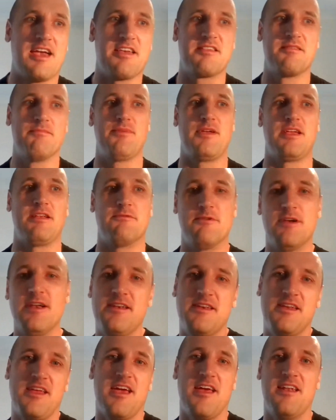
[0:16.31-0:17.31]
hasn't been
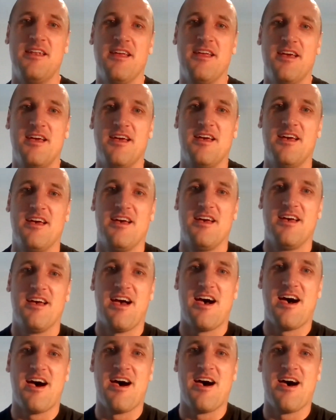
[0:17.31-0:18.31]
written yet.
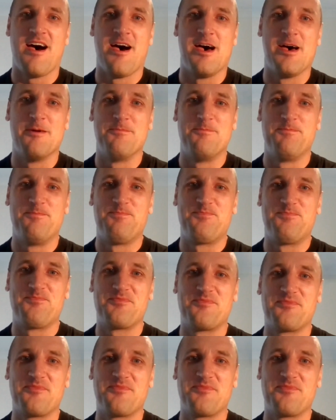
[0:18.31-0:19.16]
Um,